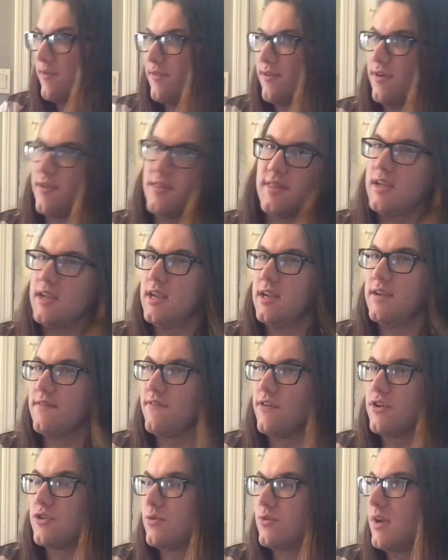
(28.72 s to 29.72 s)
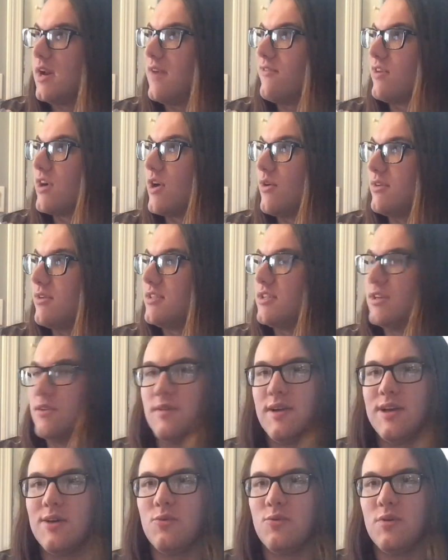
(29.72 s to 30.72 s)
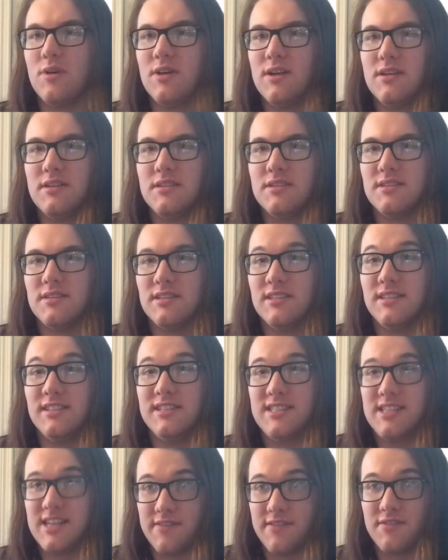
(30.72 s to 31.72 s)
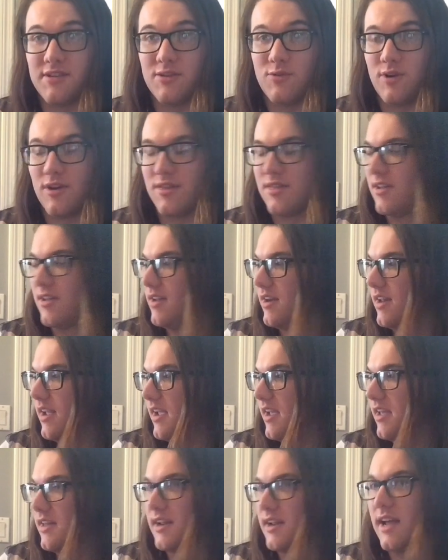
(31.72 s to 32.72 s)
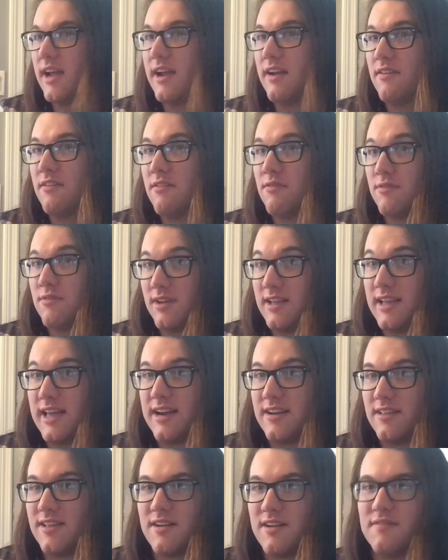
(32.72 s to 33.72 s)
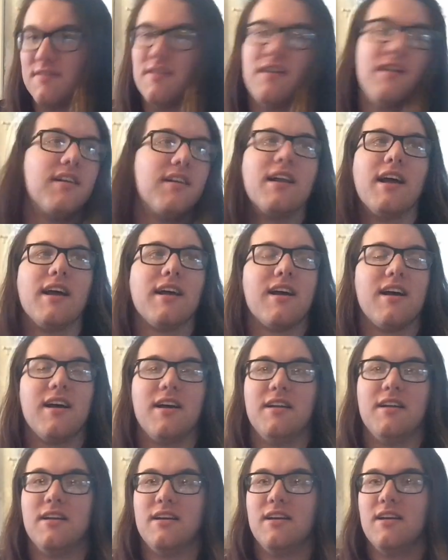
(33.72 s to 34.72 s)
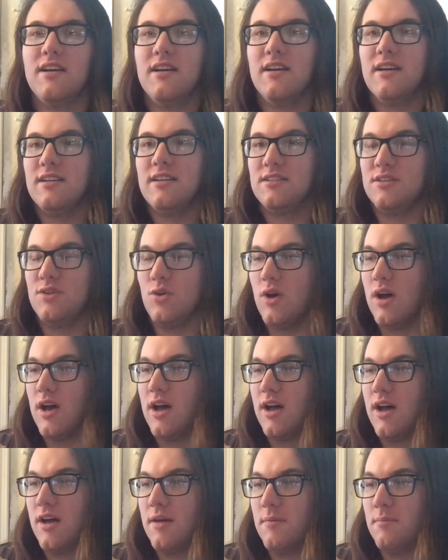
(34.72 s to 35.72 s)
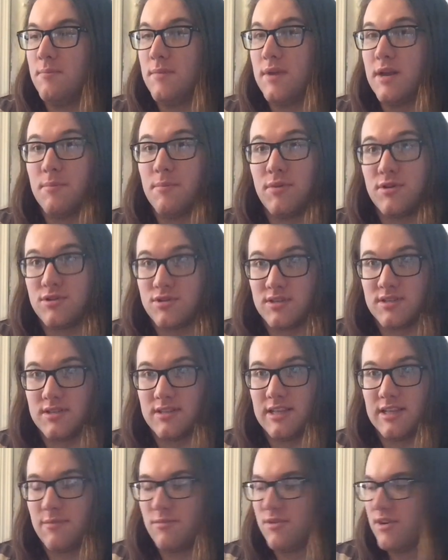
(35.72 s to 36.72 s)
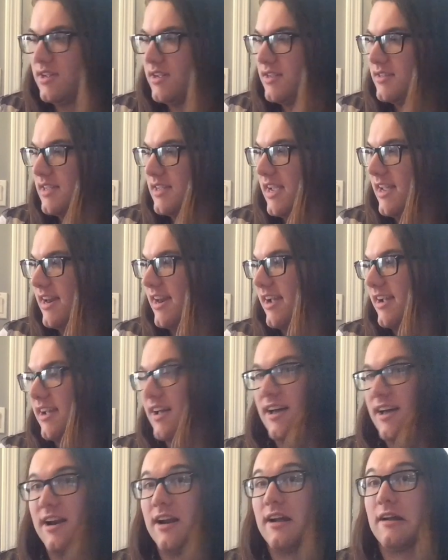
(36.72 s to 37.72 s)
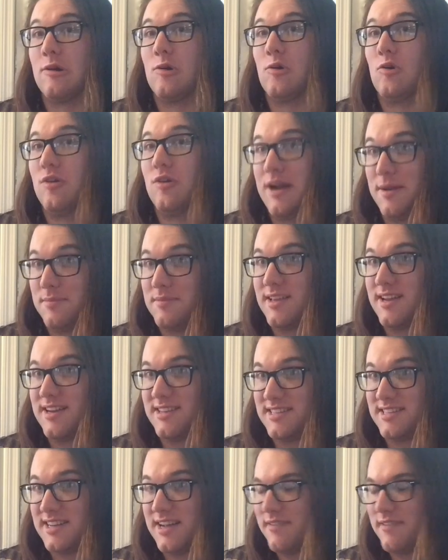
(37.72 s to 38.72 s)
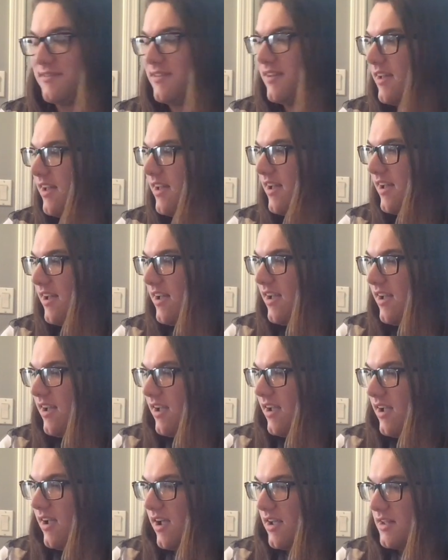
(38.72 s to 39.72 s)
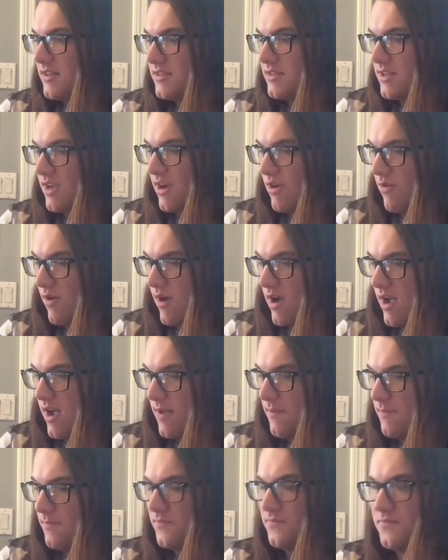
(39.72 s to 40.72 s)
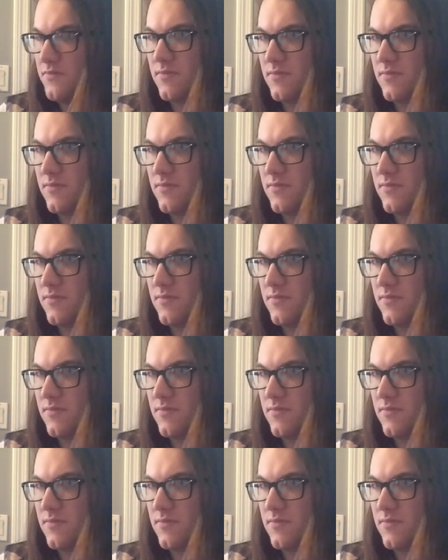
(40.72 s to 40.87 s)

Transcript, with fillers: for the first one ever going to, it was definitely worth it, and I really had a lot of fun. I got to uh, meet a bunch of celebrities, and I got a crap ton of stuff. So, um,